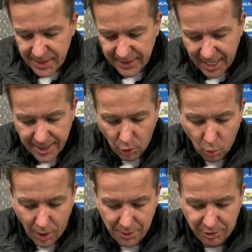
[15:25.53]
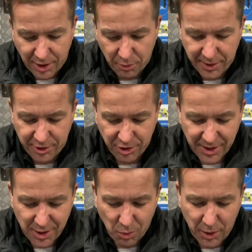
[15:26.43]
Kent Auto Salvage.
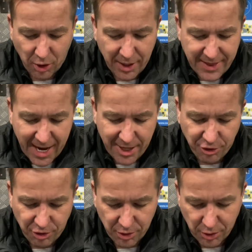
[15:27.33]
We got the dash,